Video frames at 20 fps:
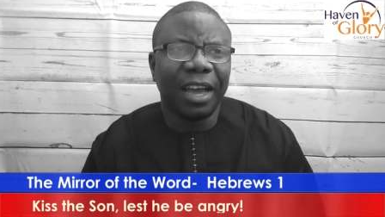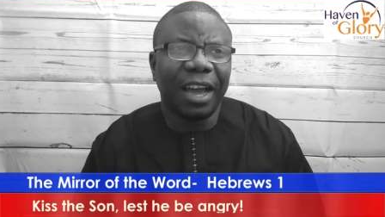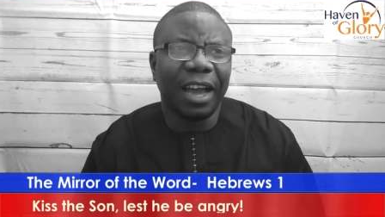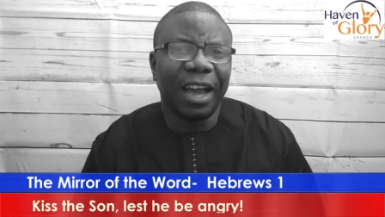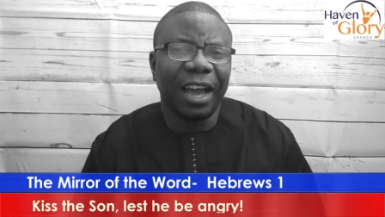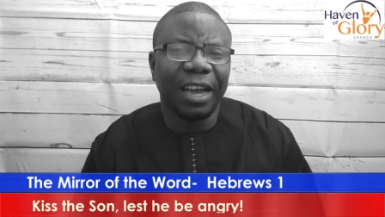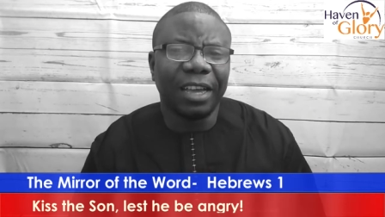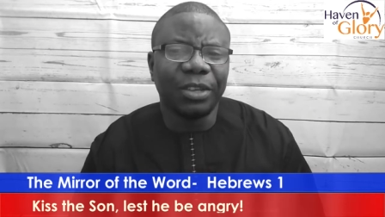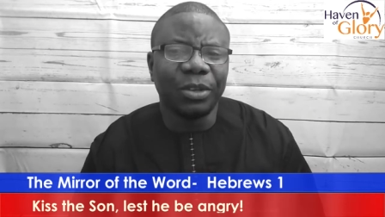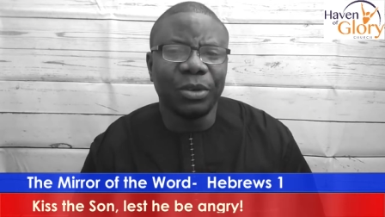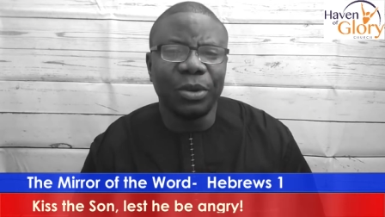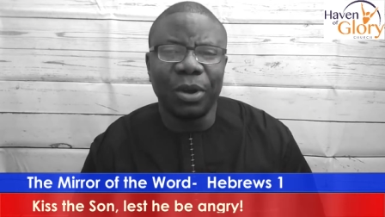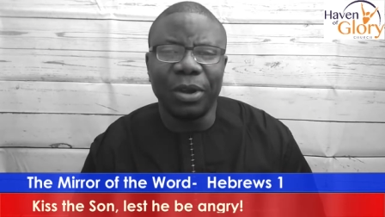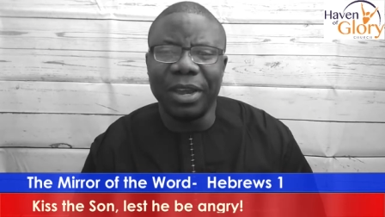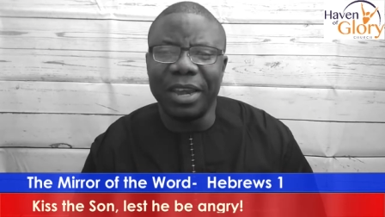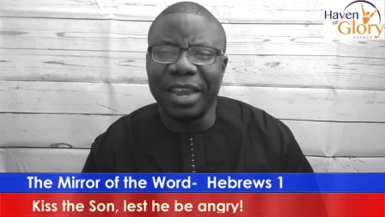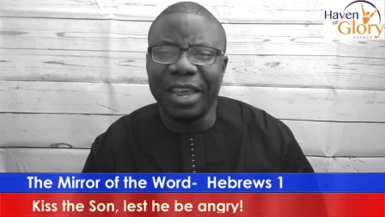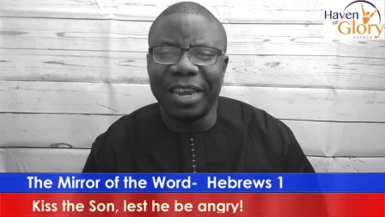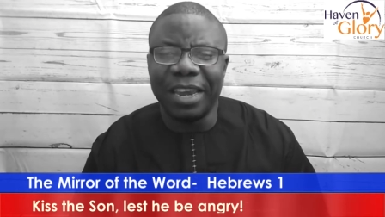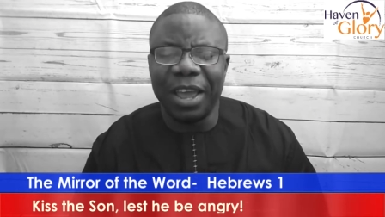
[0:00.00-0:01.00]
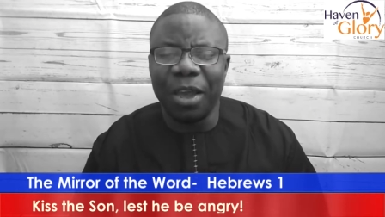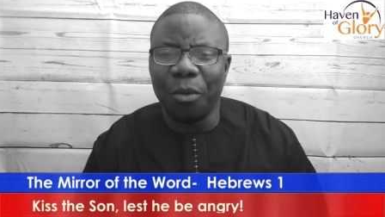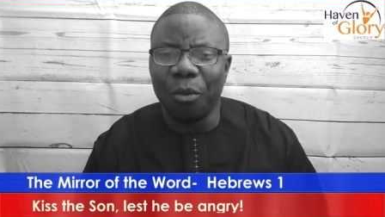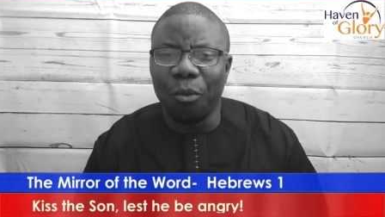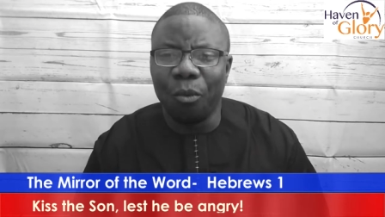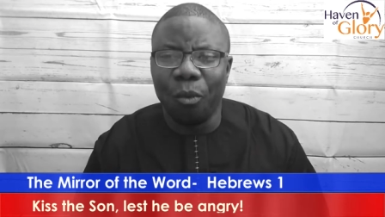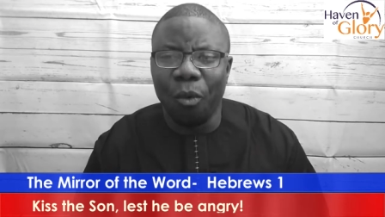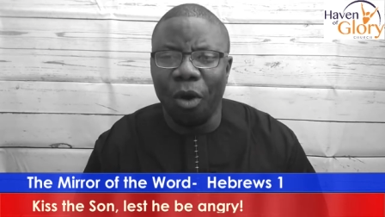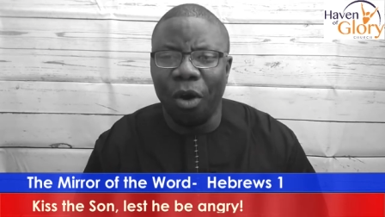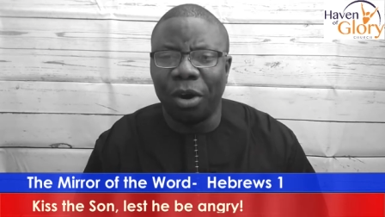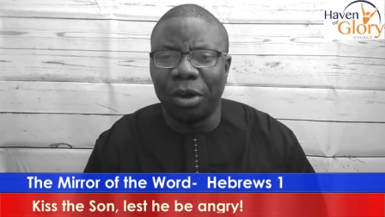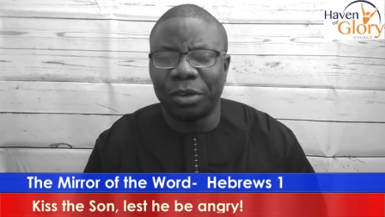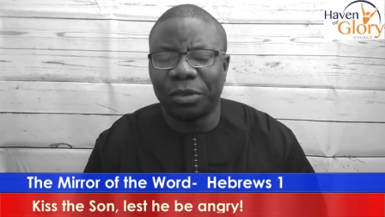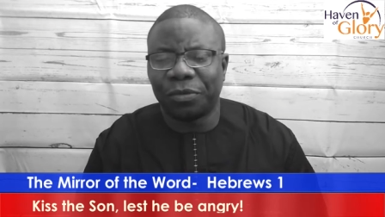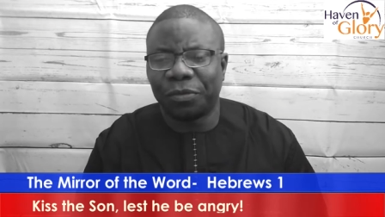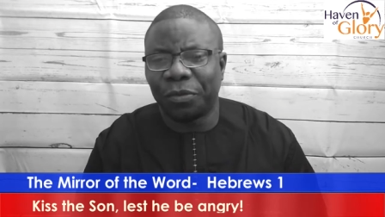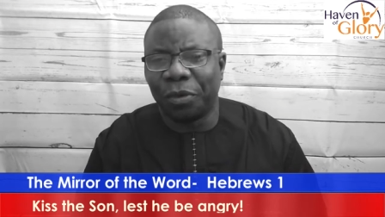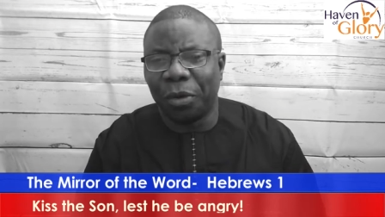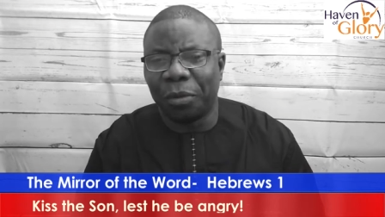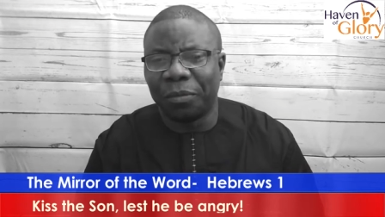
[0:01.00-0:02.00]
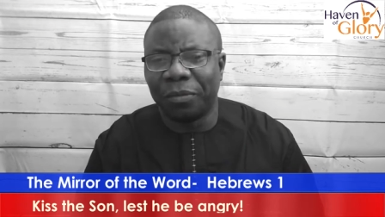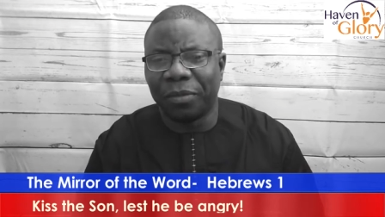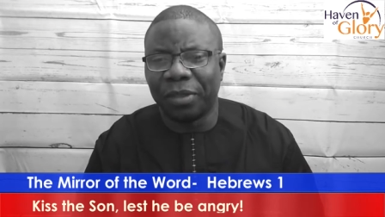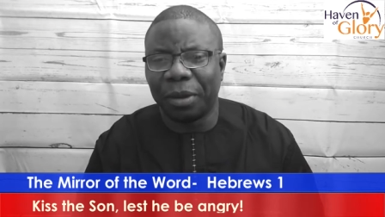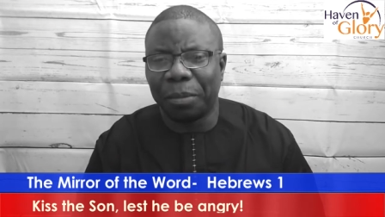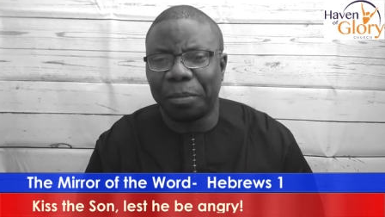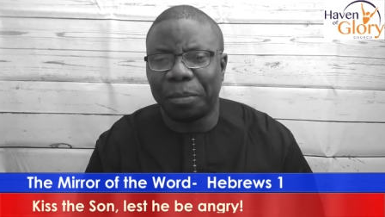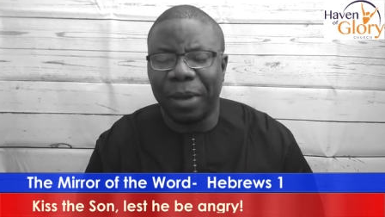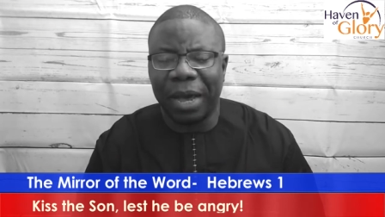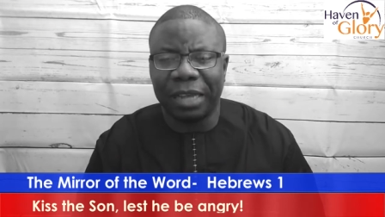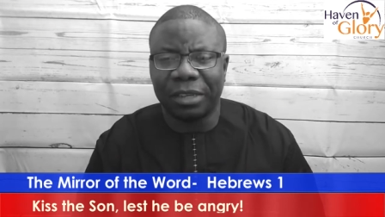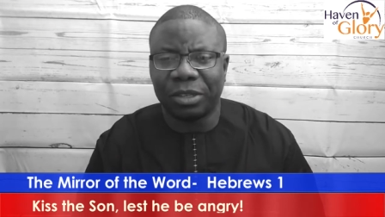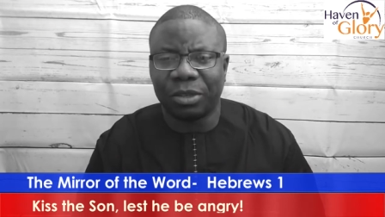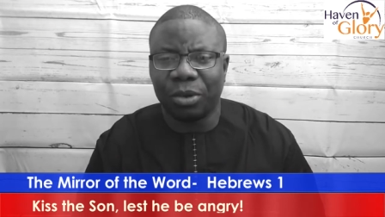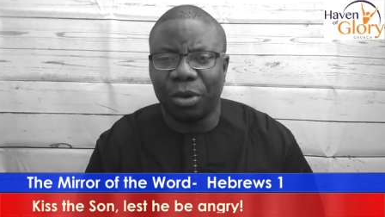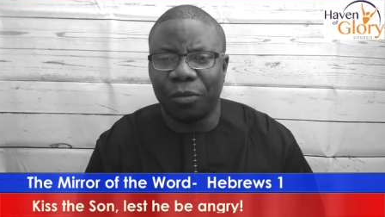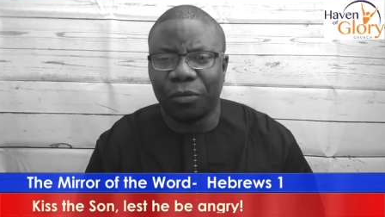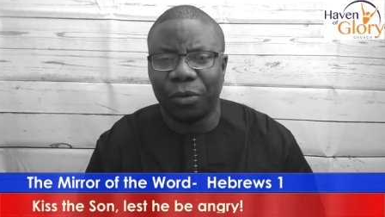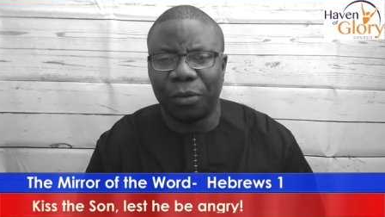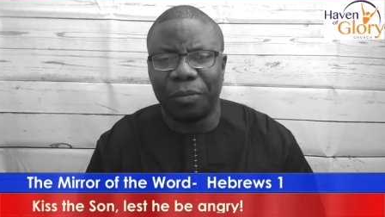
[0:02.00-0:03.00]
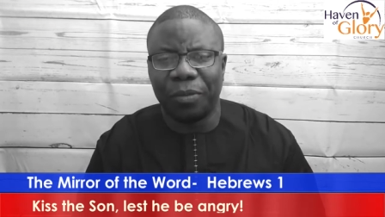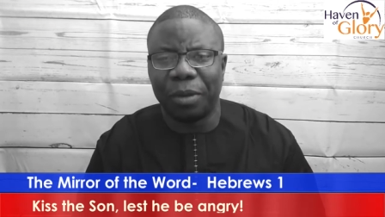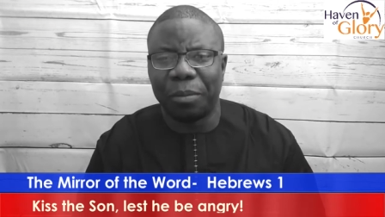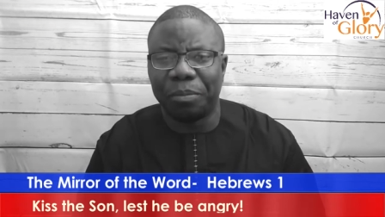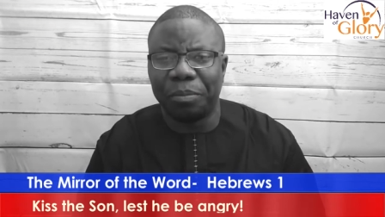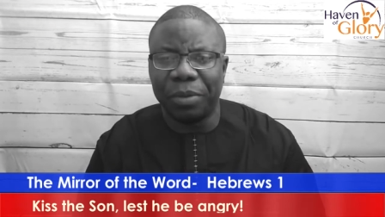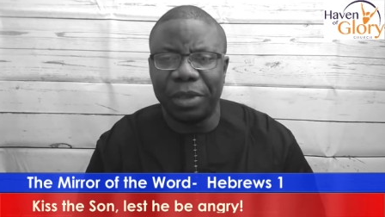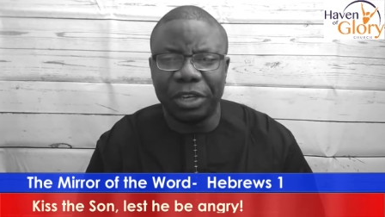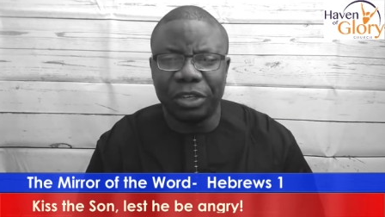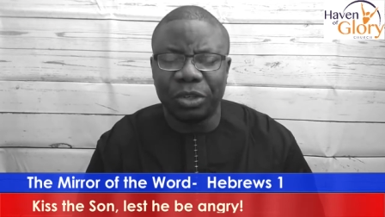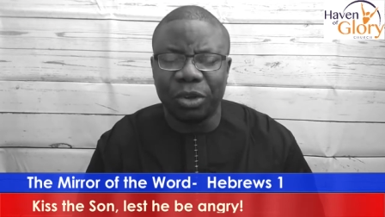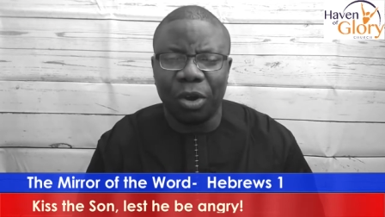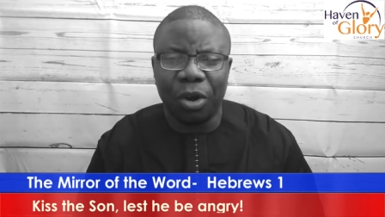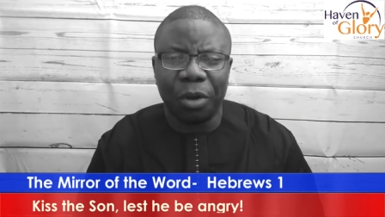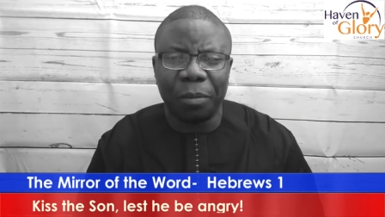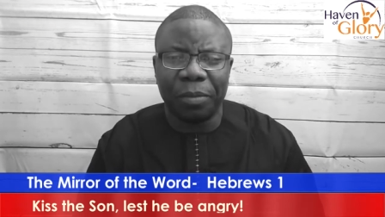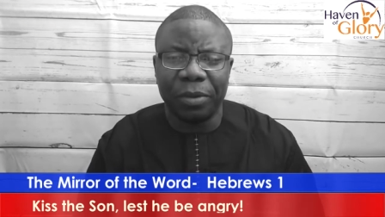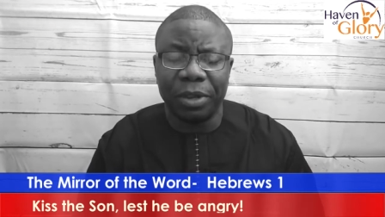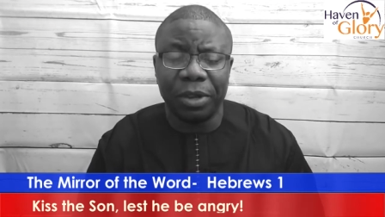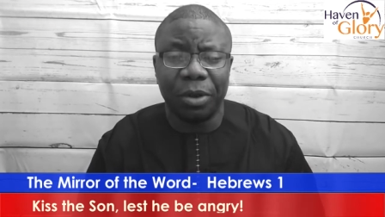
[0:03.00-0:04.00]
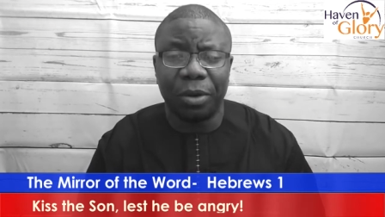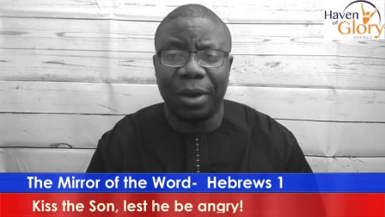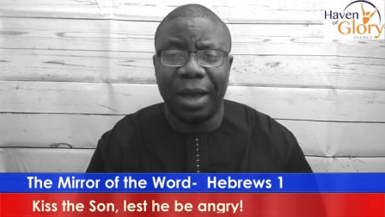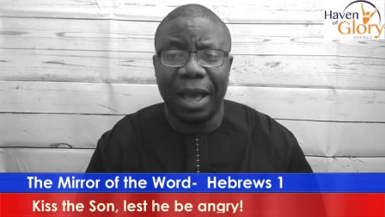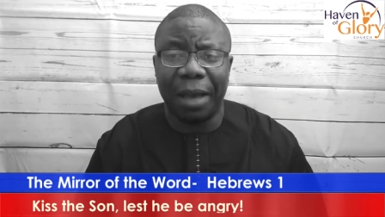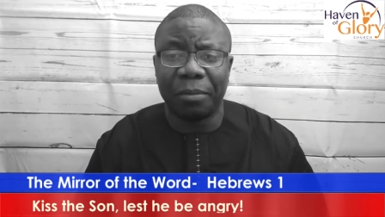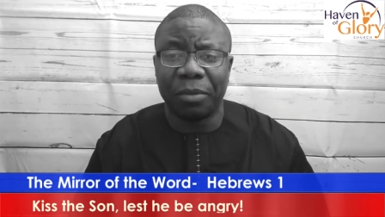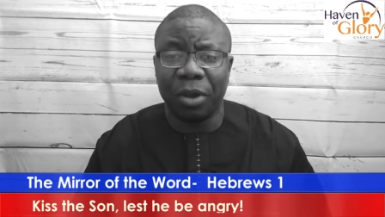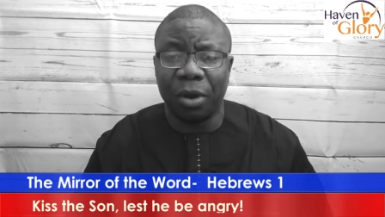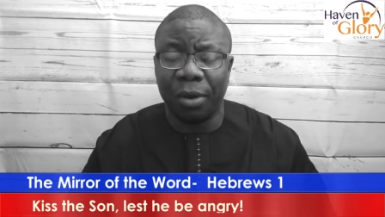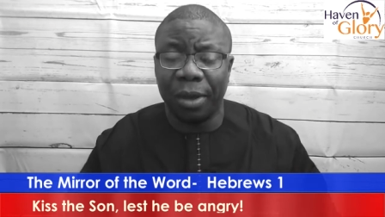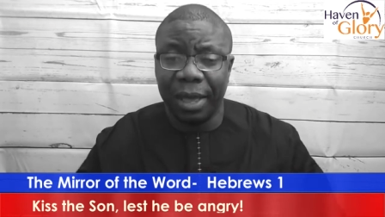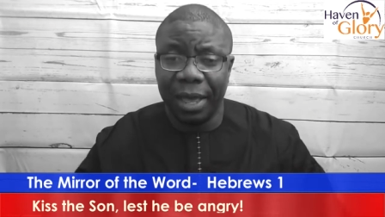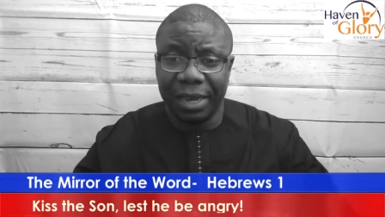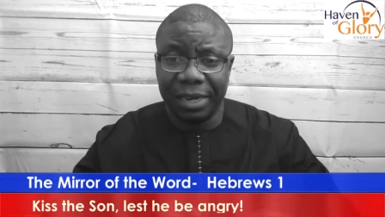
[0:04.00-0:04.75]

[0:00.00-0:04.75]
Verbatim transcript: uh, you don't need a word from the pastor, from the bishop. You know, I'm not